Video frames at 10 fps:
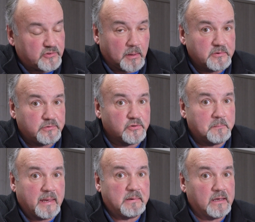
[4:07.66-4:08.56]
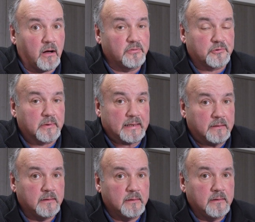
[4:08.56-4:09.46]
some of you may be all three,
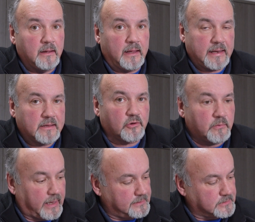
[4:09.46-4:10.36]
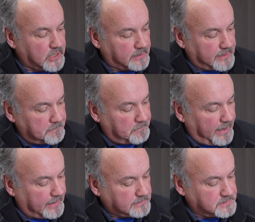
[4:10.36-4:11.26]
and that's okay to check that
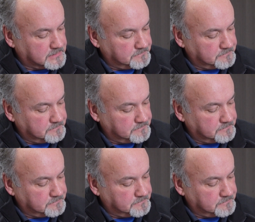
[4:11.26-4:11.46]
box.